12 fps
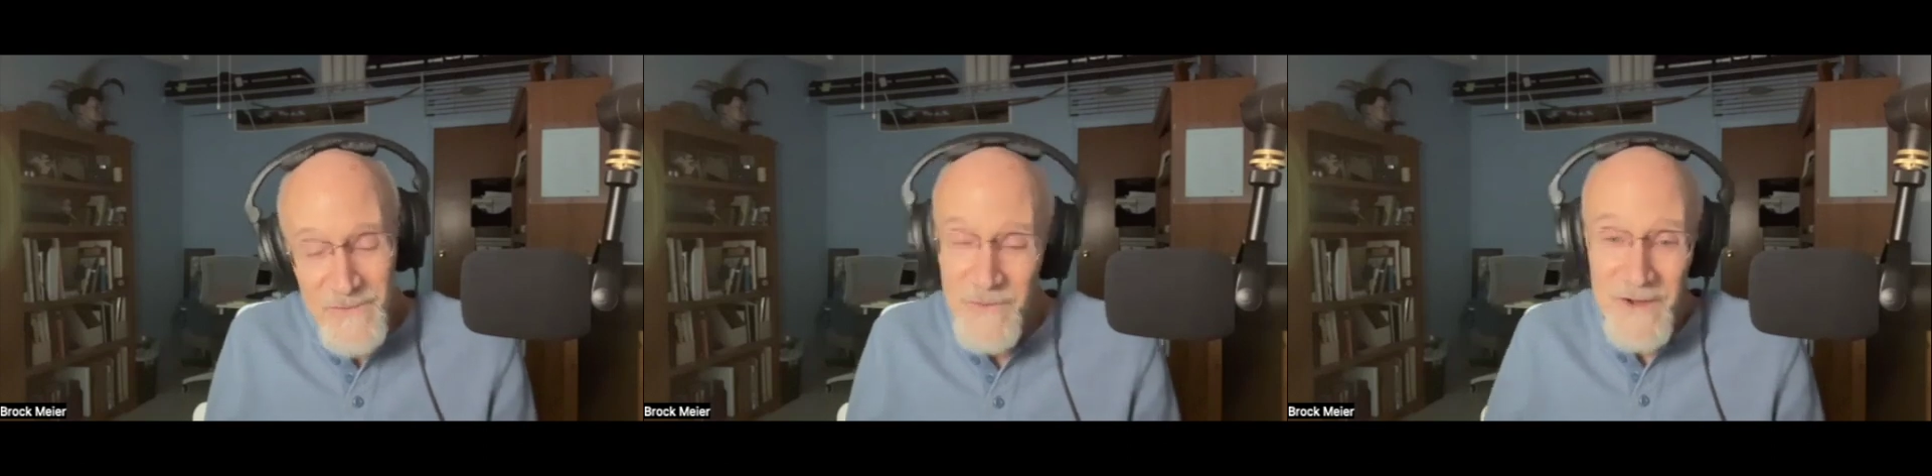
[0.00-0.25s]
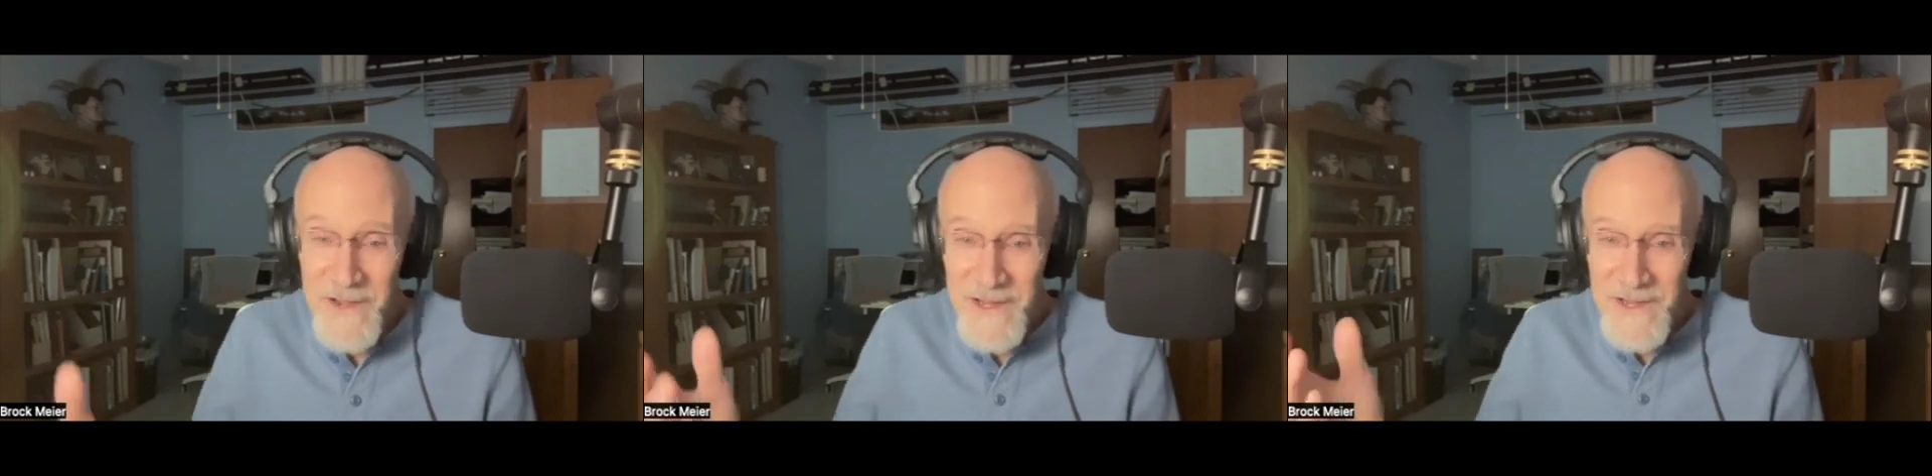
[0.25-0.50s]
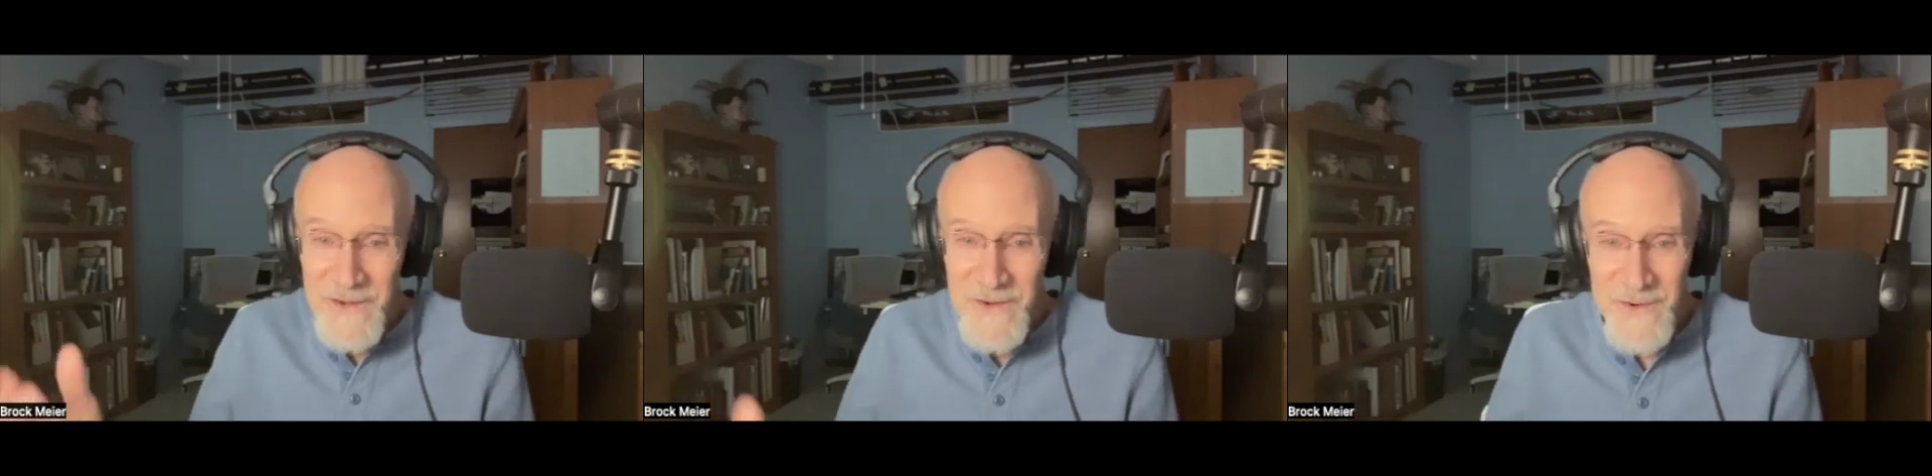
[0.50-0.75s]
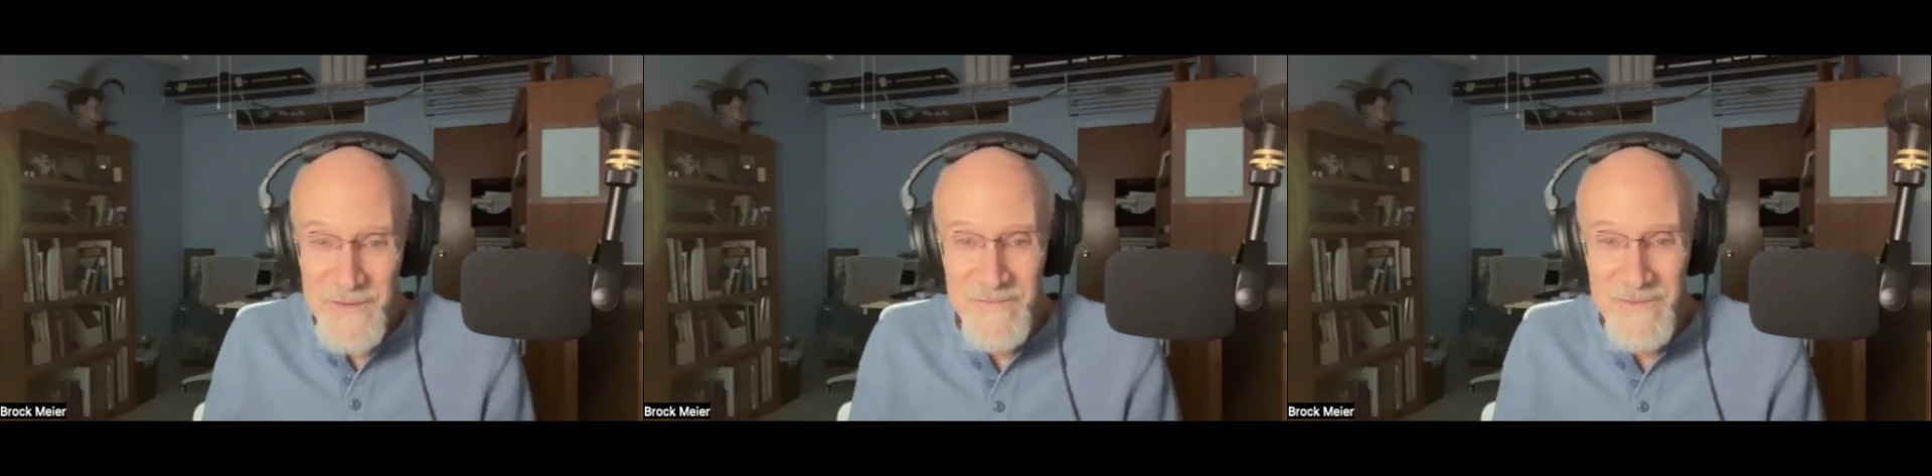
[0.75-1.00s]
well, hey,
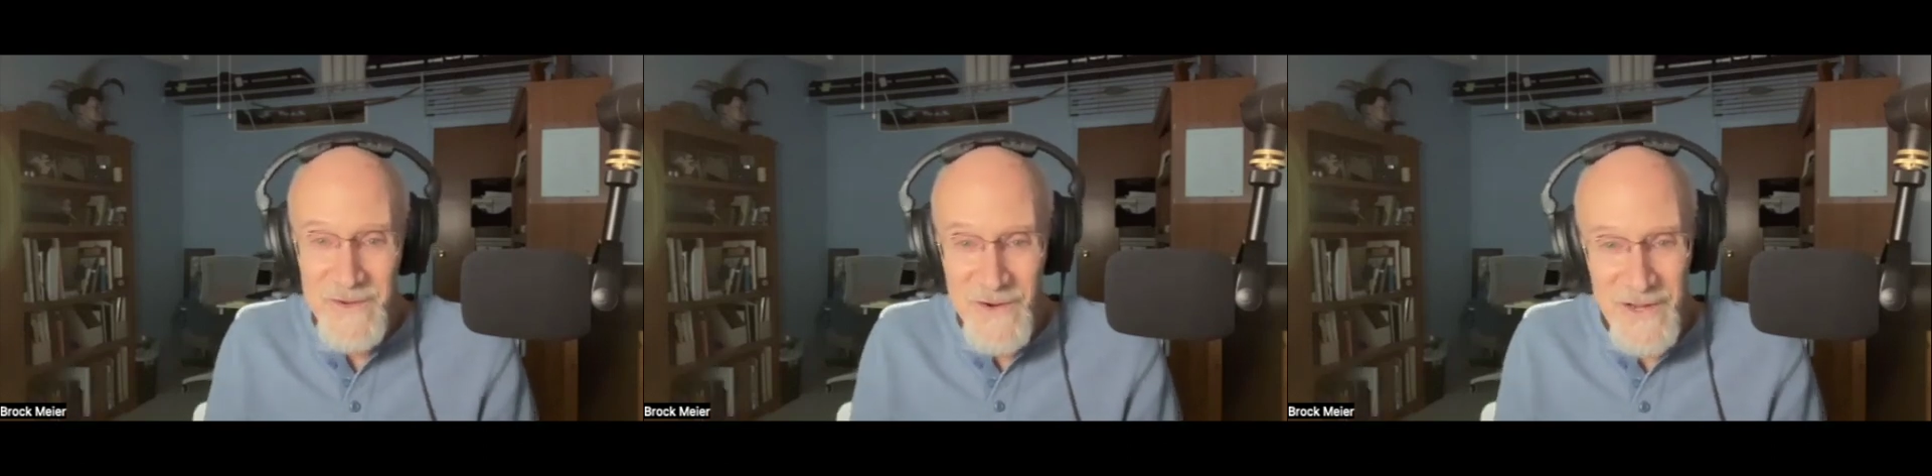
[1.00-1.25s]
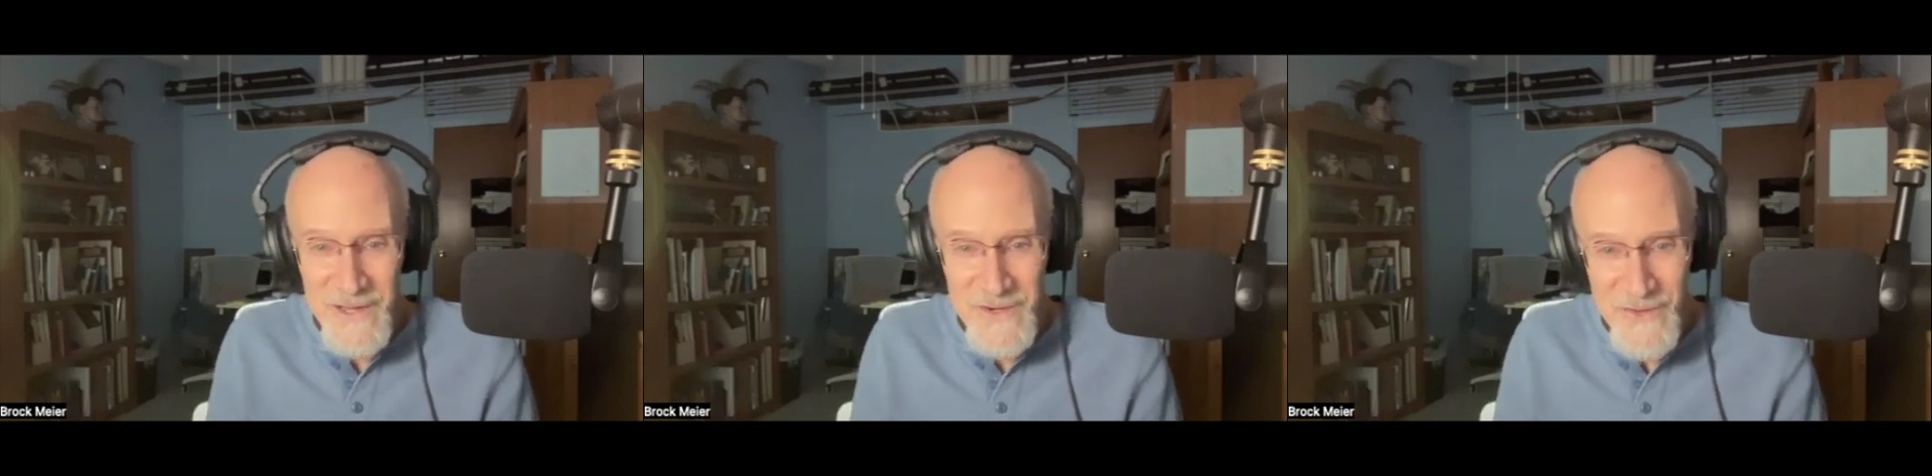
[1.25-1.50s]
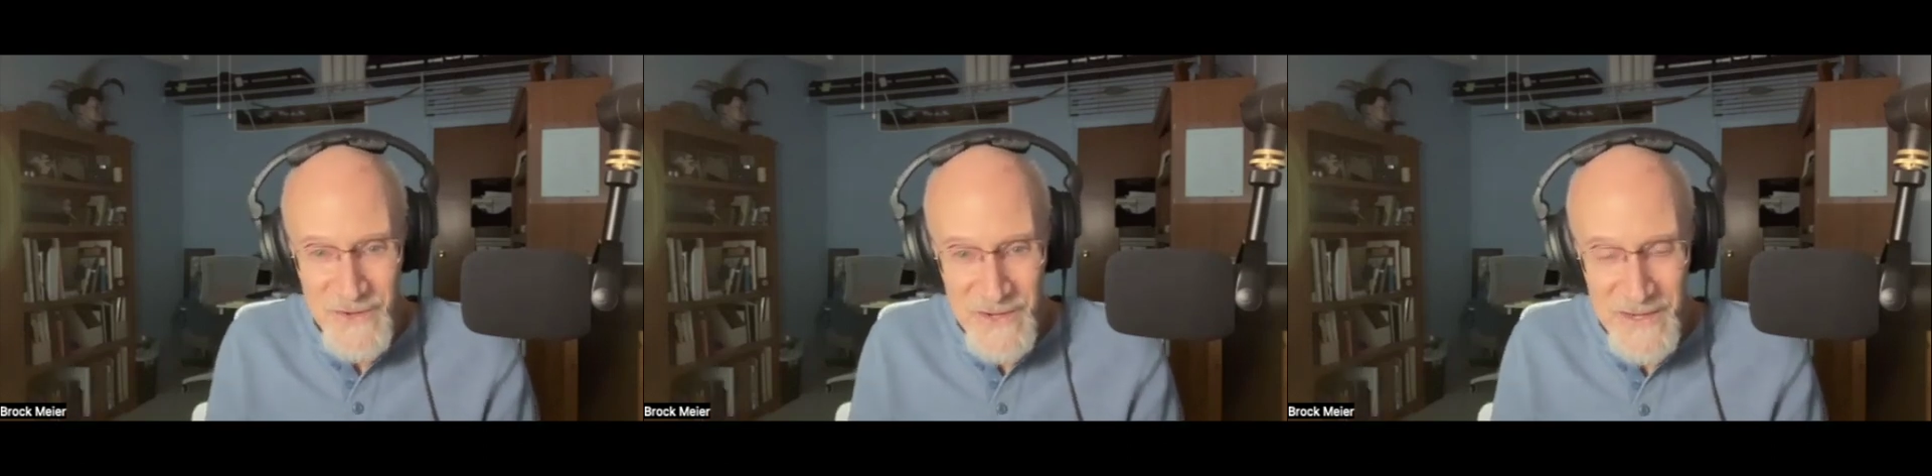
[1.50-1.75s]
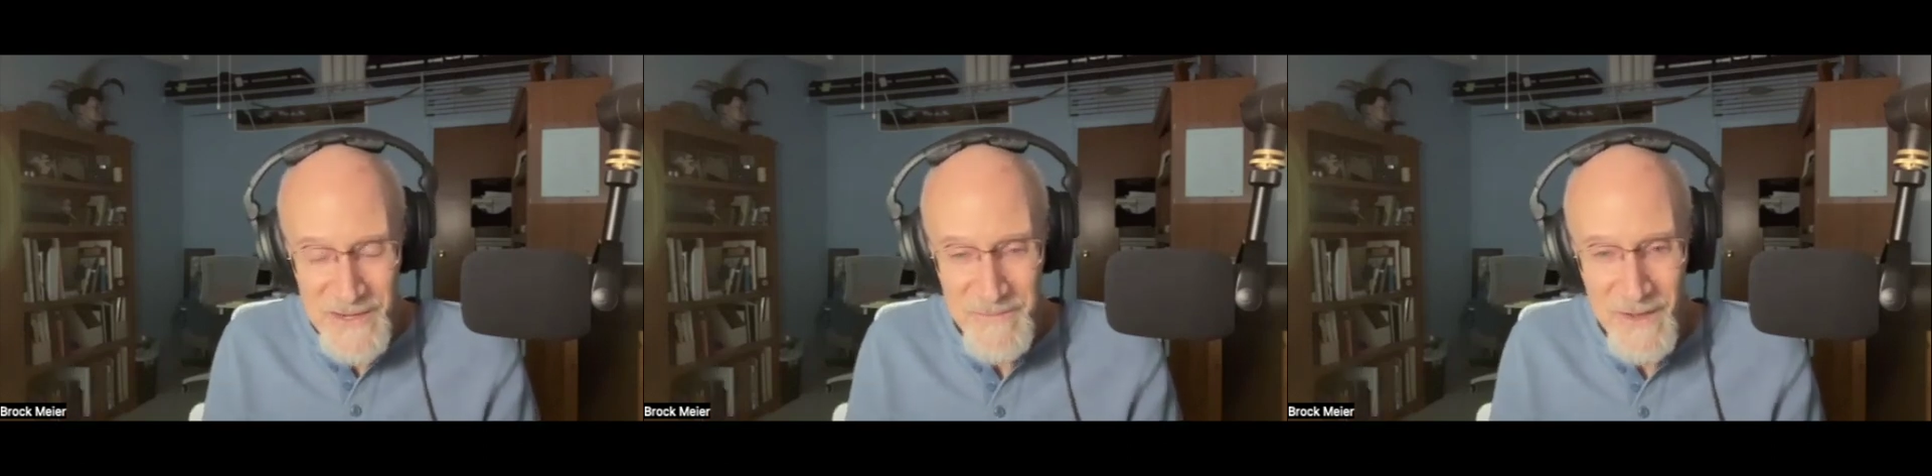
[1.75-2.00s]
you're ahead of the
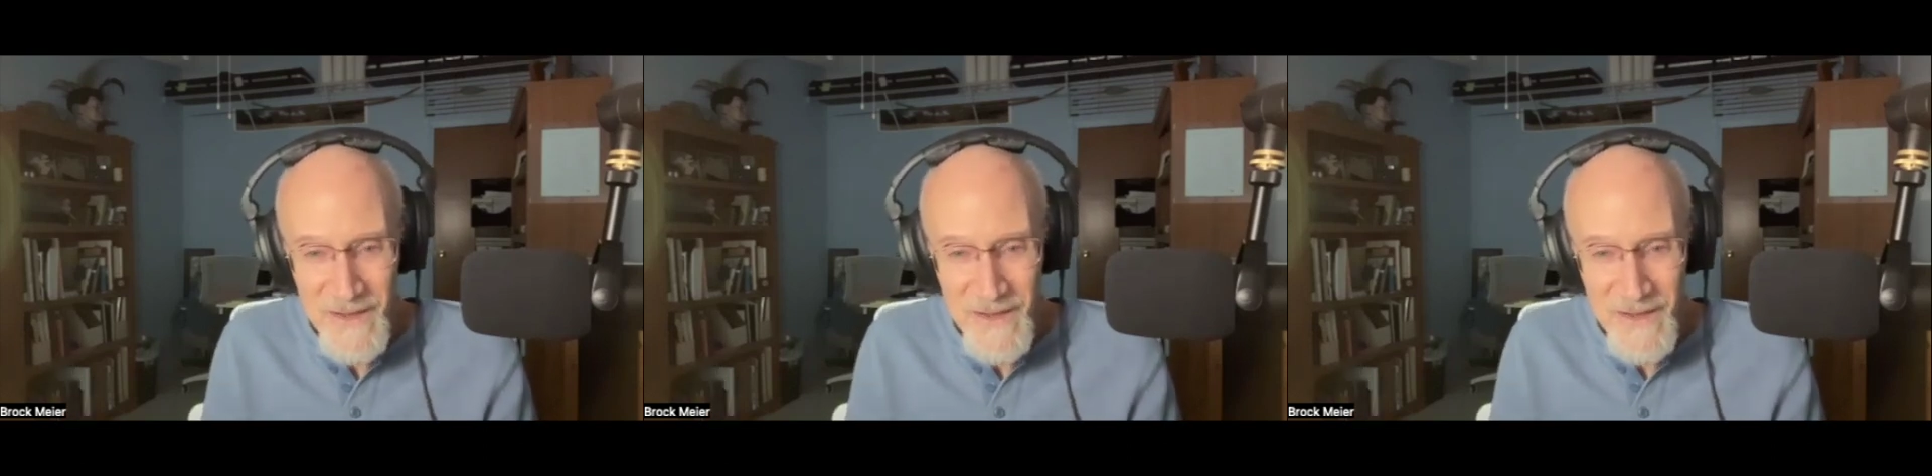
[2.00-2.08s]
game.